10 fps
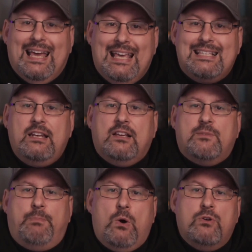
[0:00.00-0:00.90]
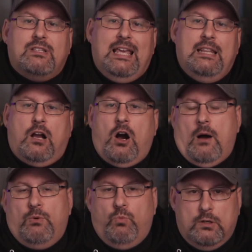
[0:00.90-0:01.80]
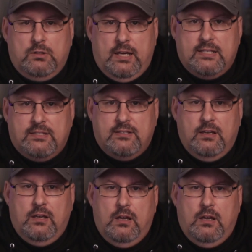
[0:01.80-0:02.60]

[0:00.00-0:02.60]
isn't exposed in the common word lists.